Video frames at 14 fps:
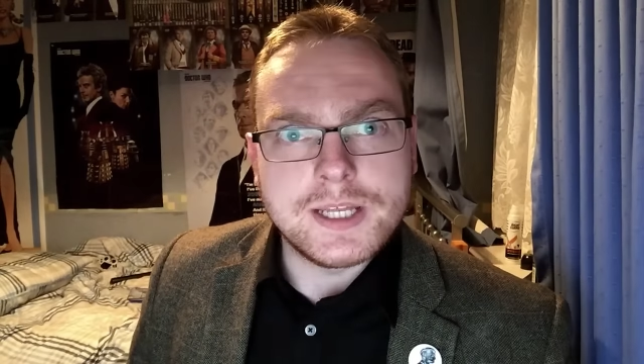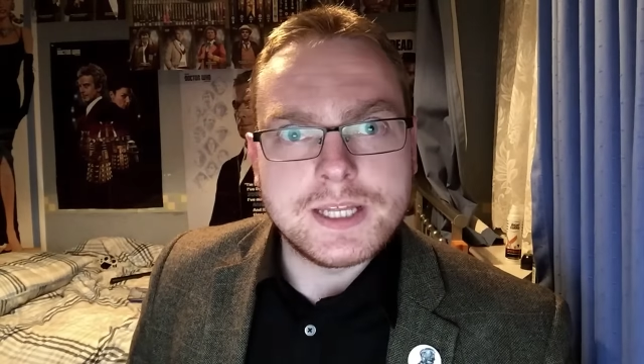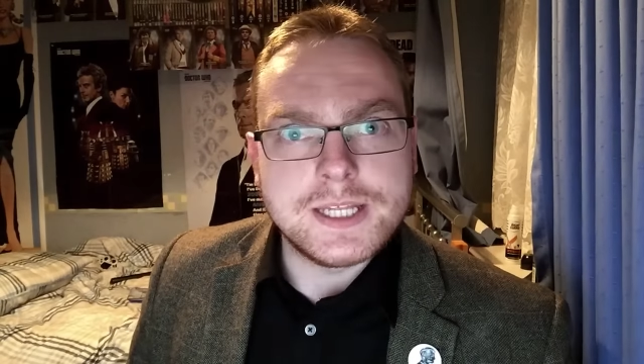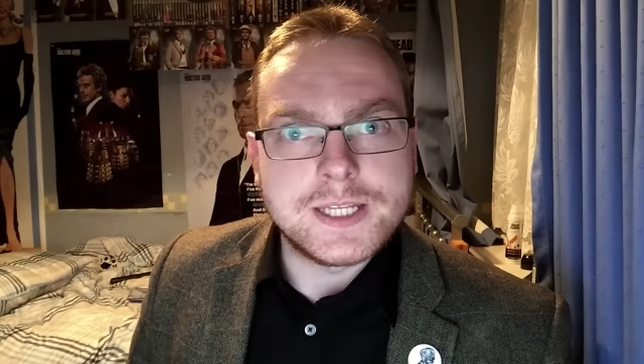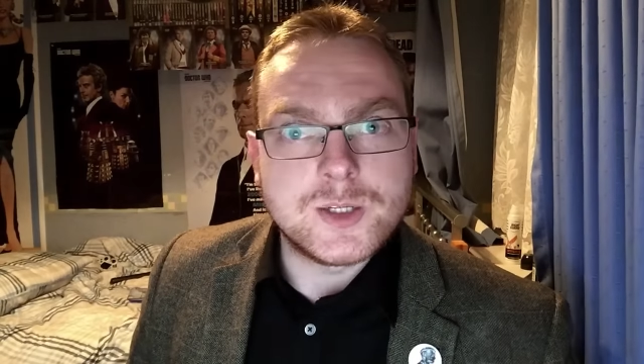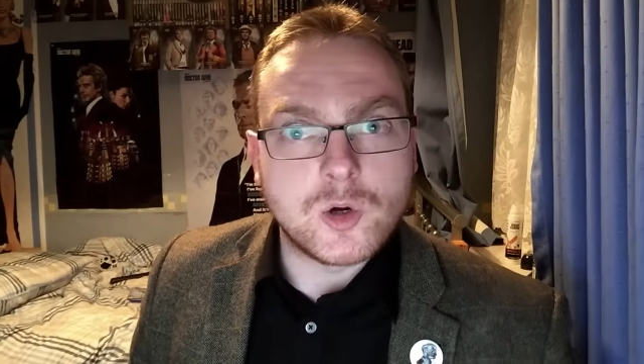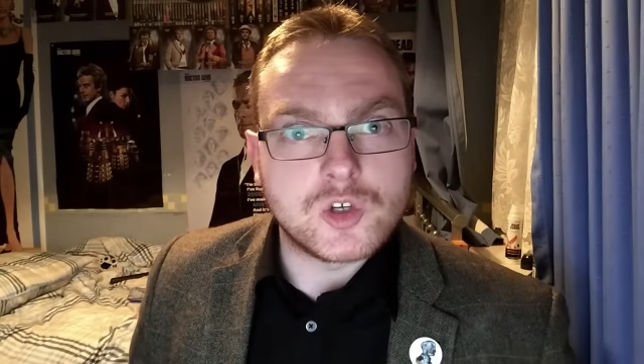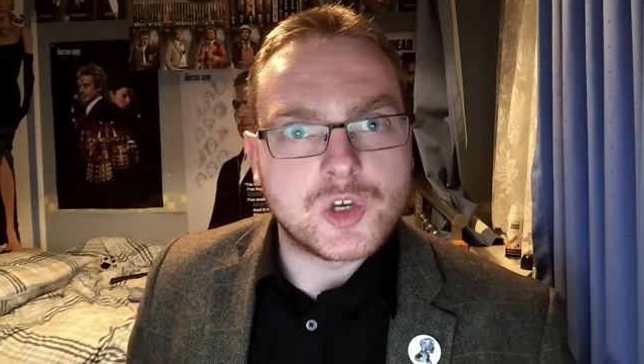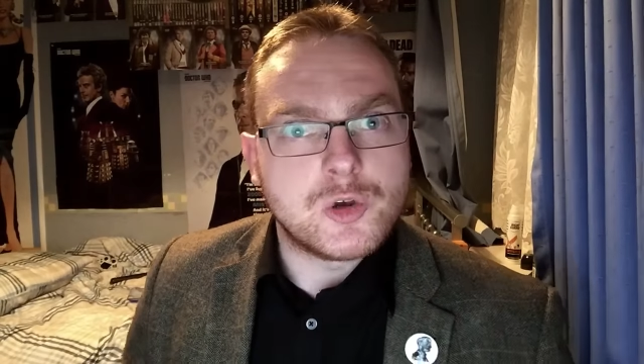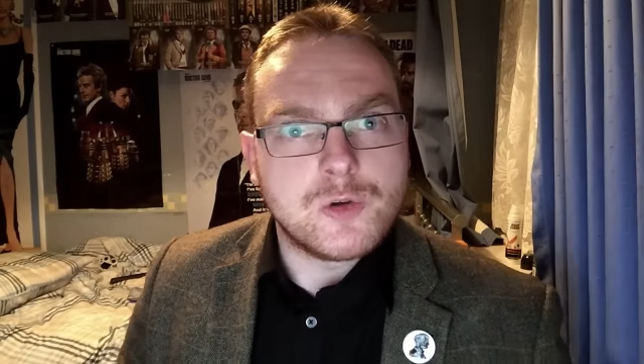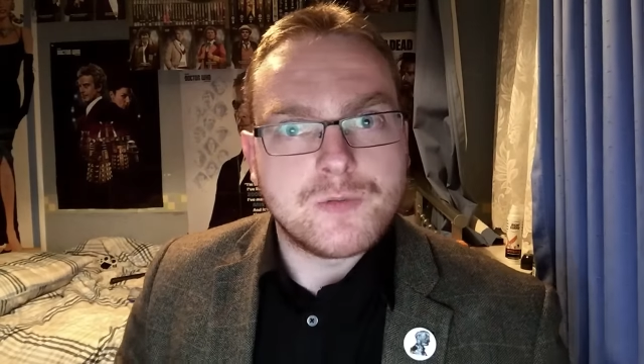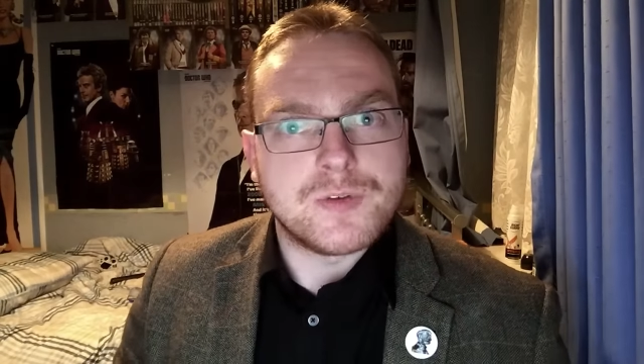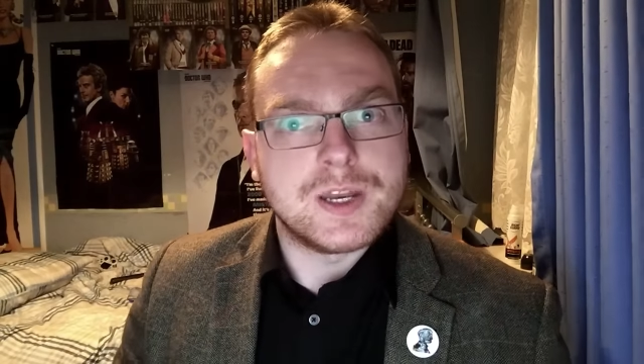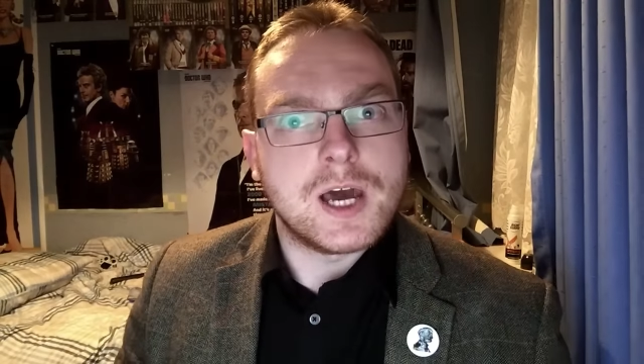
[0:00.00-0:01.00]
the Doctor Who
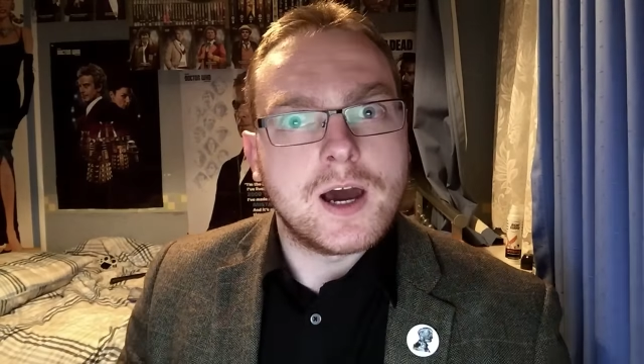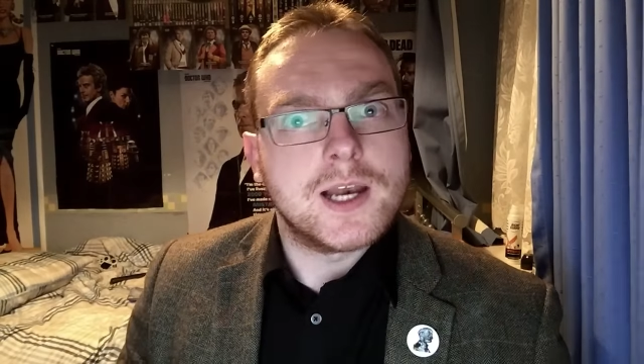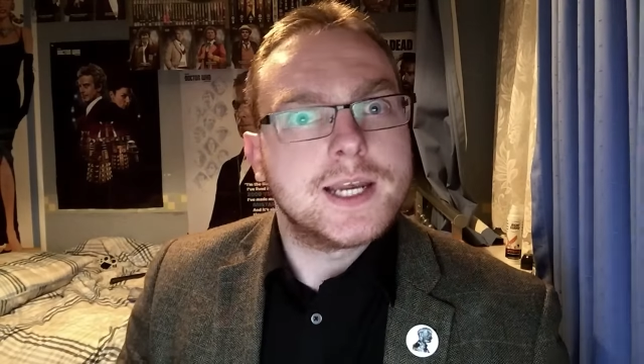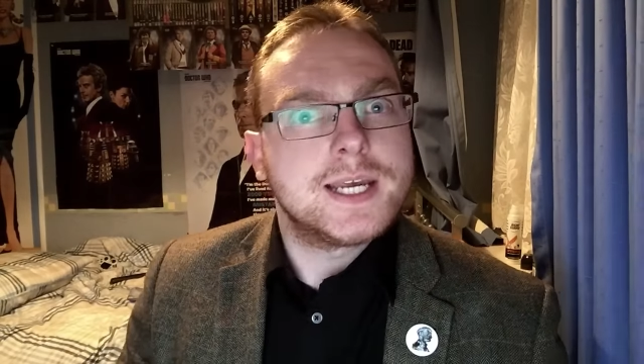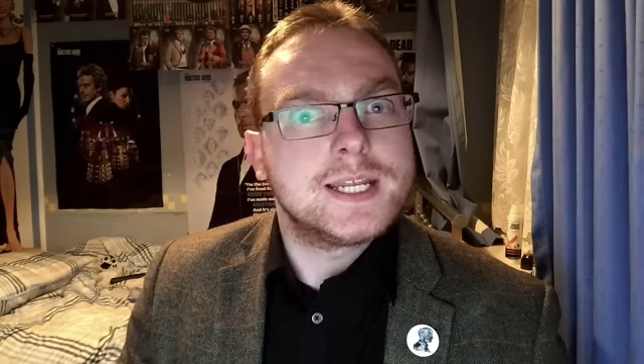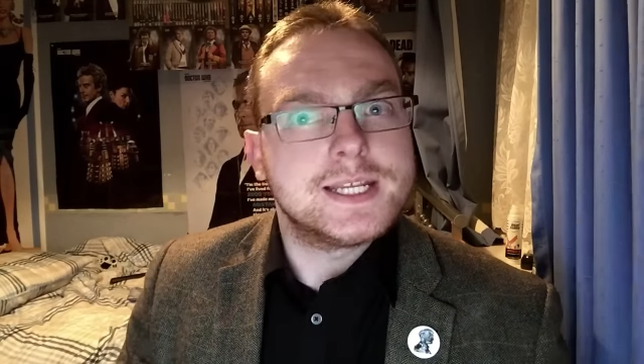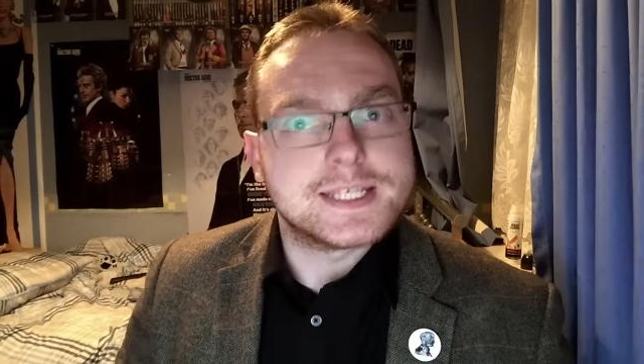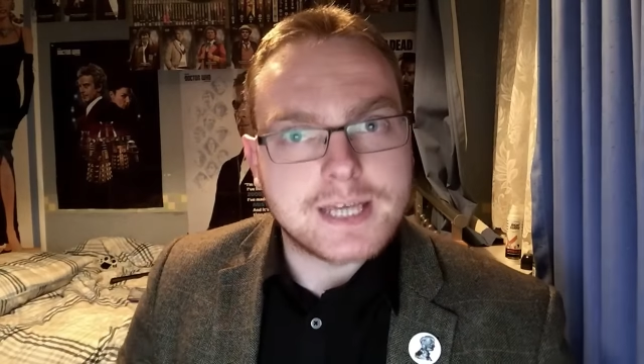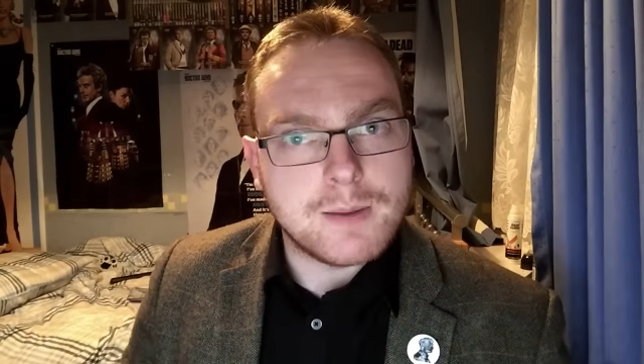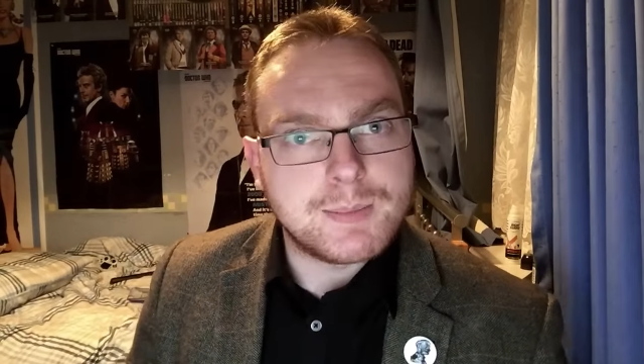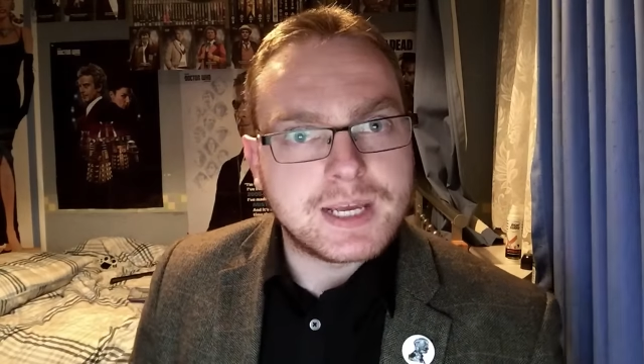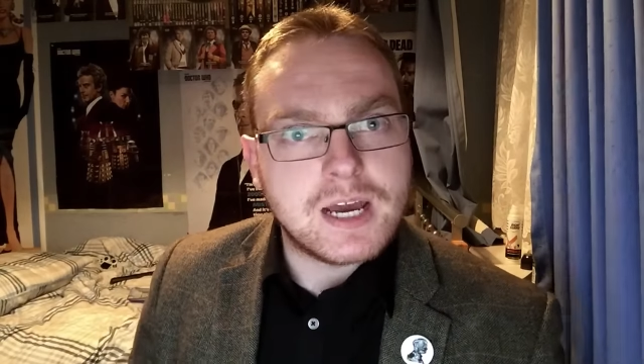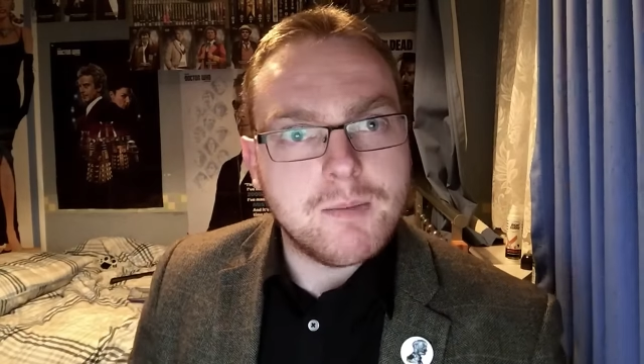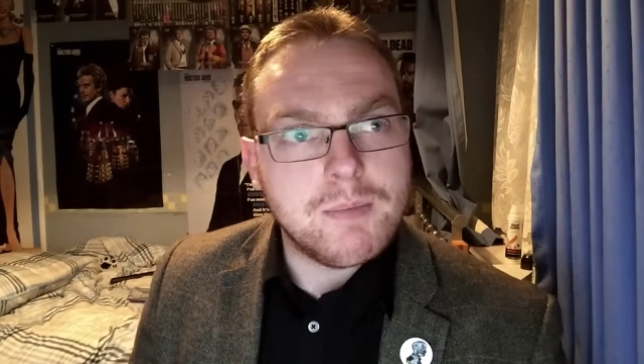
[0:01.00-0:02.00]
finale that's
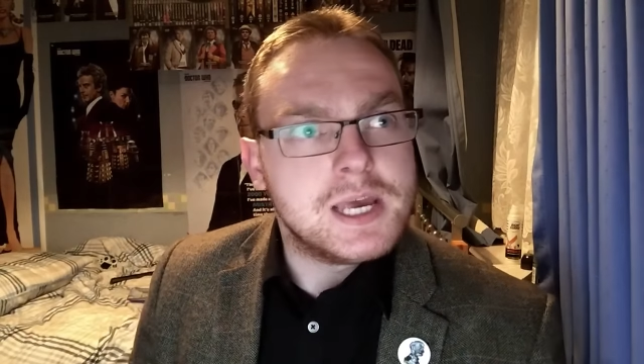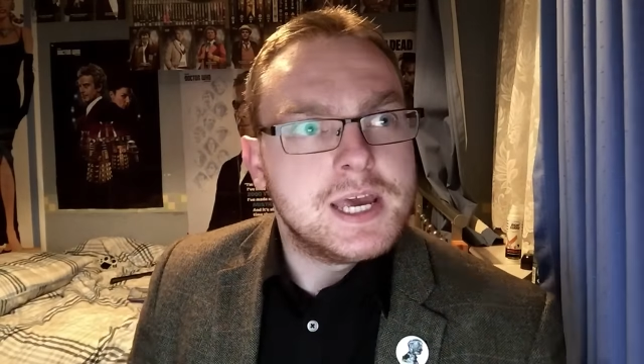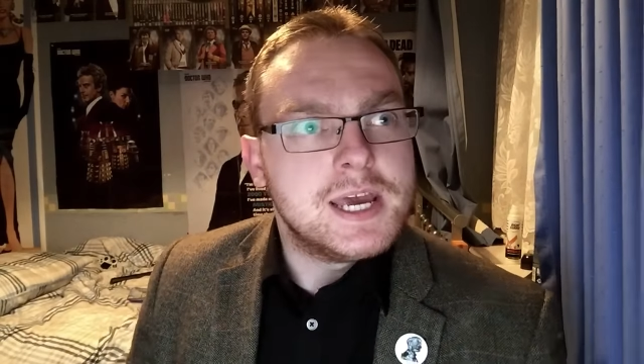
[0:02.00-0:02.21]
coming up,